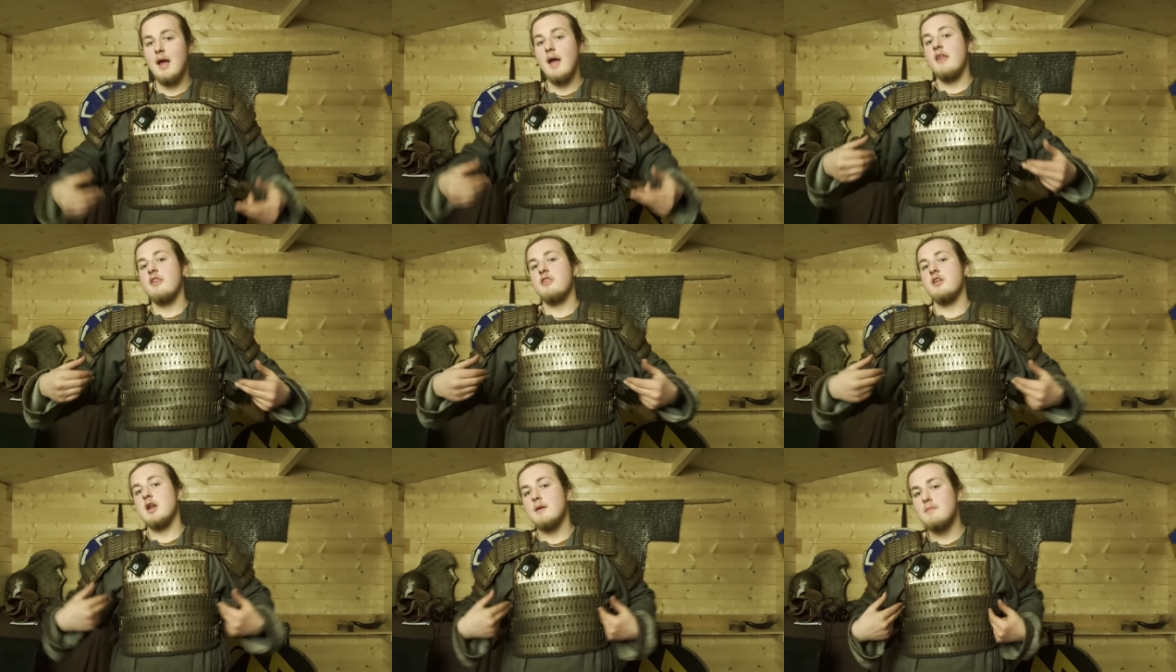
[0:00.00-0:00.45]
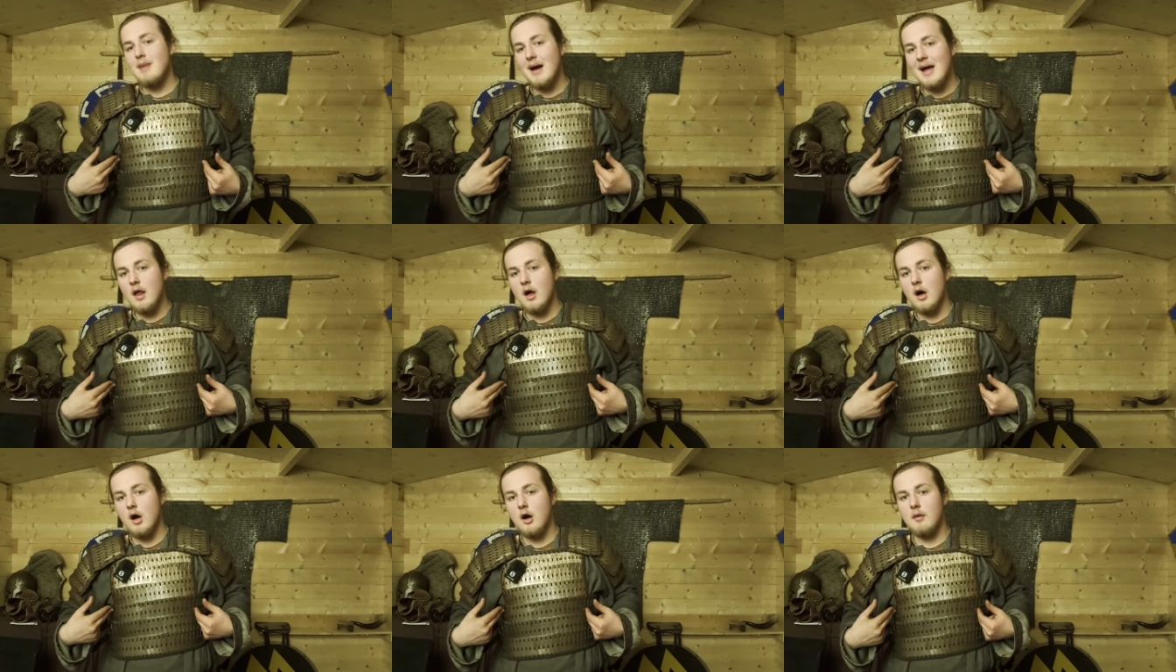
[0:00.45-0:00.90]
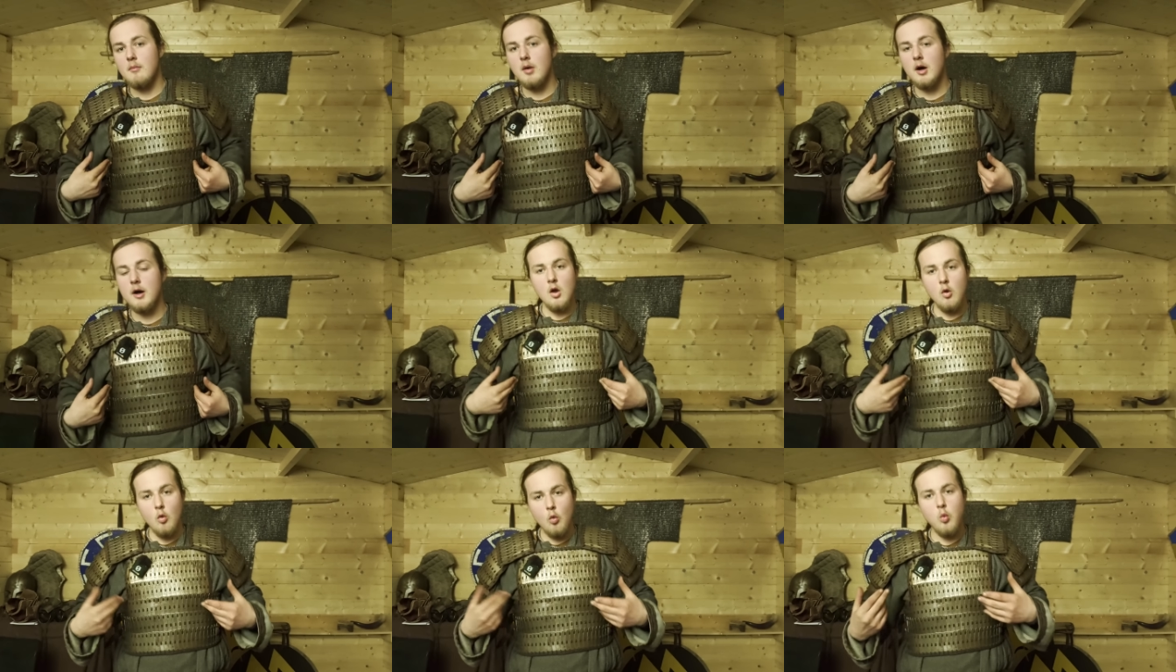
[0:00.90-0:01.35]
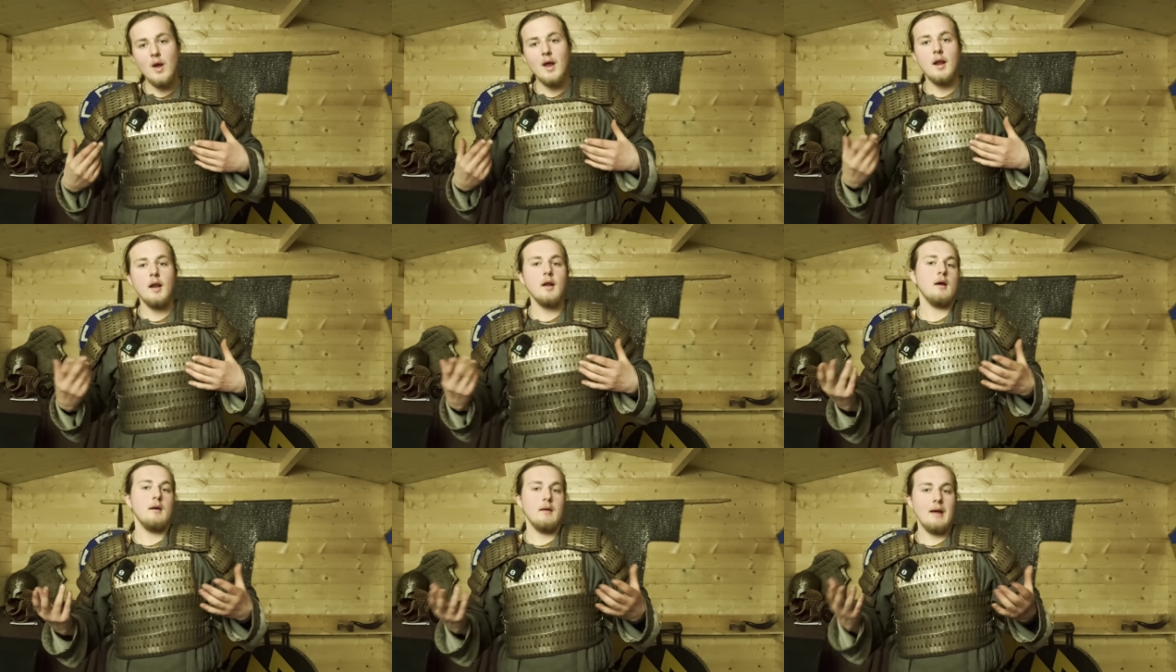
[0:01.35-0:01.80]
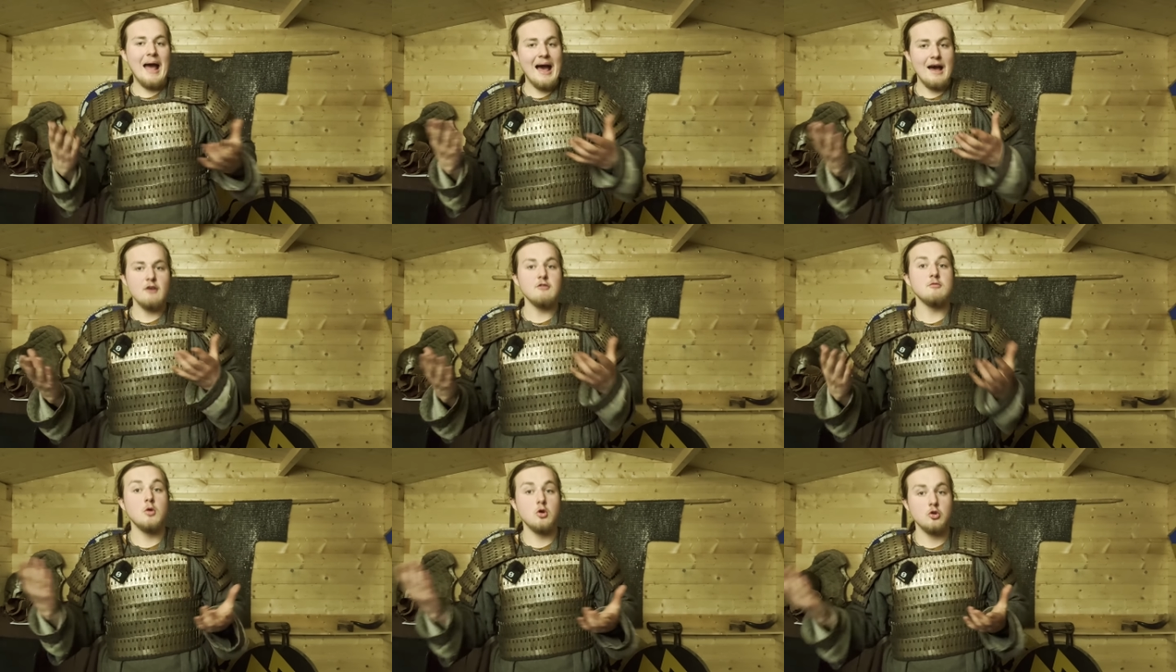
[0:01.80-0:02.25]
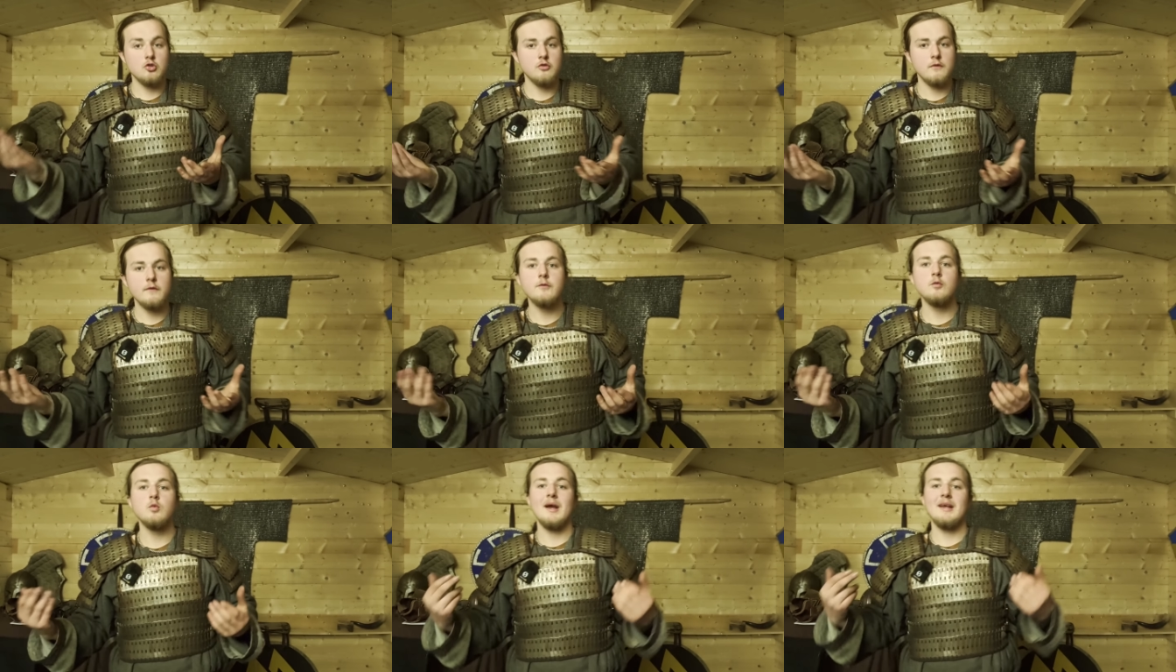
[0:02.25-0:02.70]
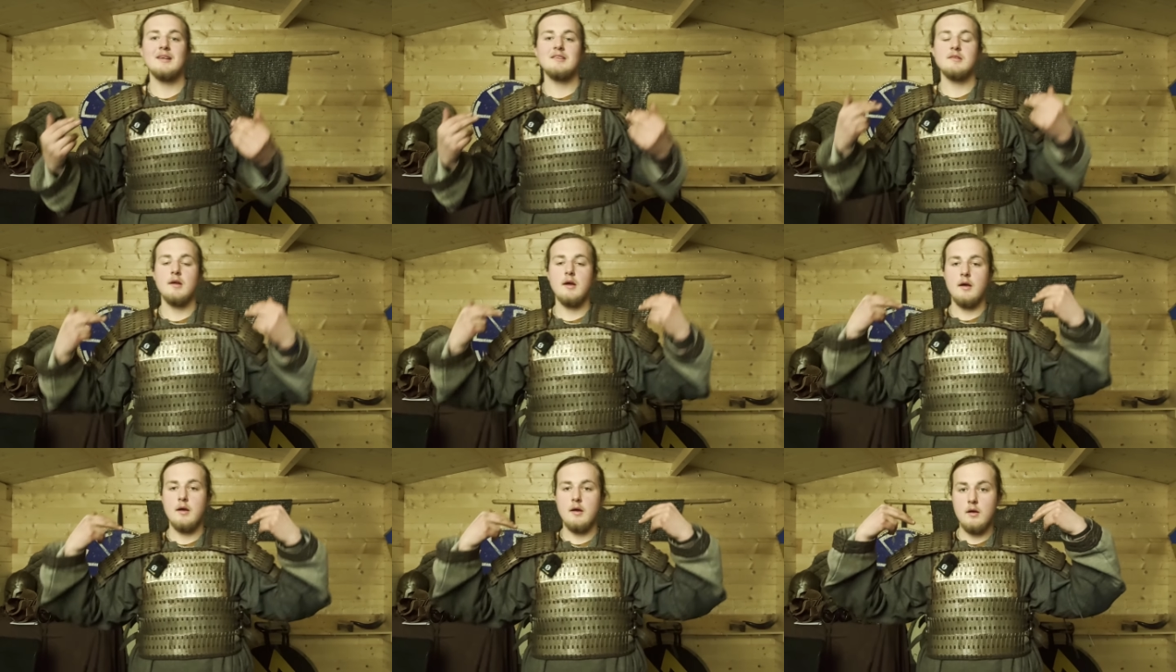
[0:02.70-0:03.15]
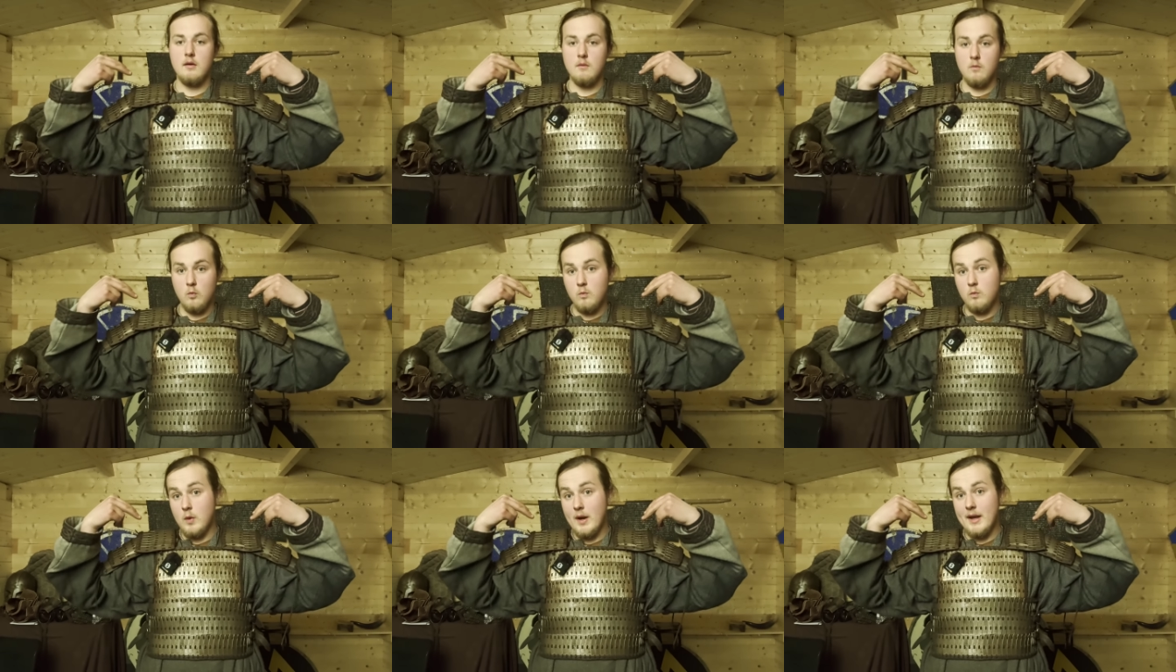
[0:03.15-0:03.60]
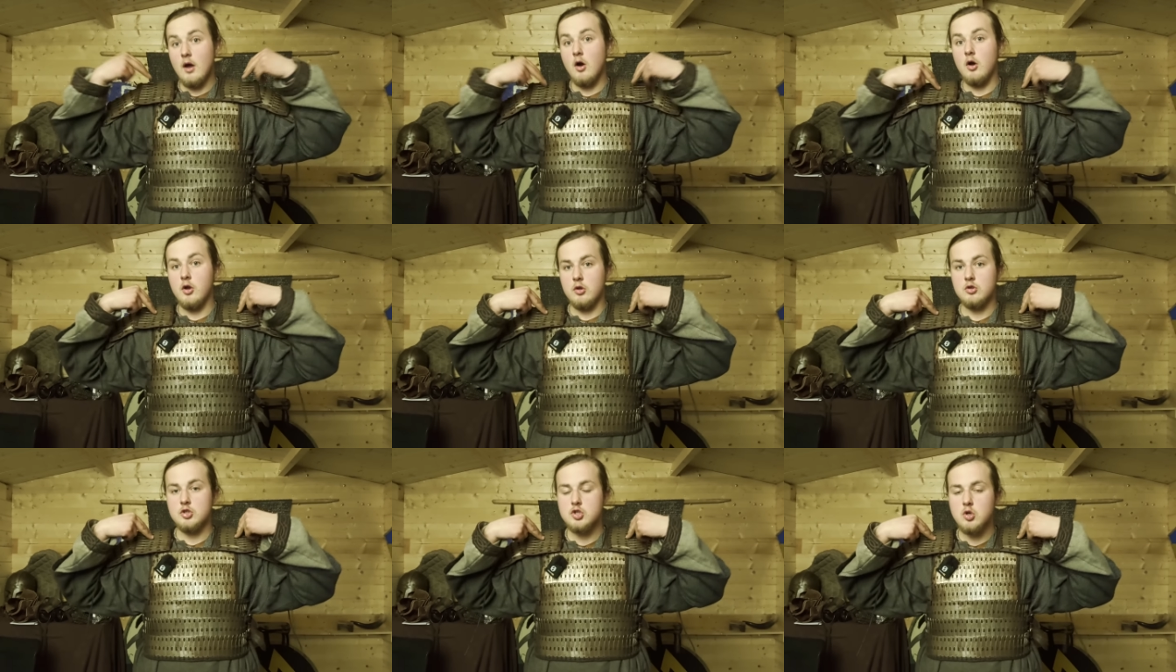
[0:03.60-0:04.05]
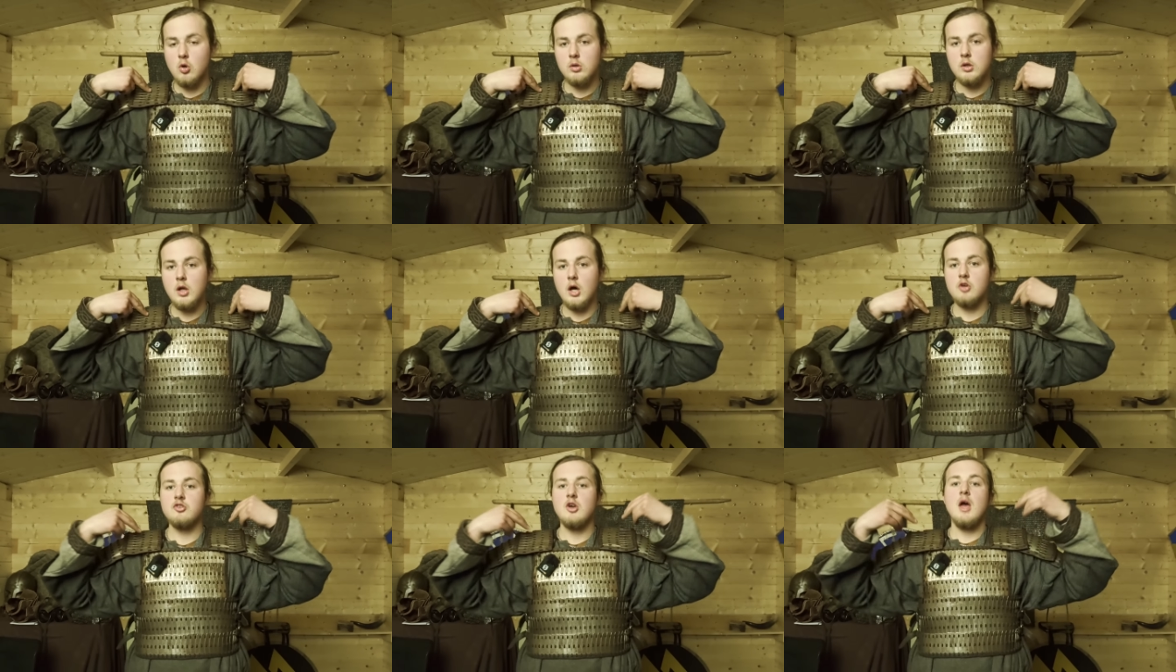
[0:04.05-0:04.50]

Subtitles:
The Lamellar armor will have most of its weight on your shoulders,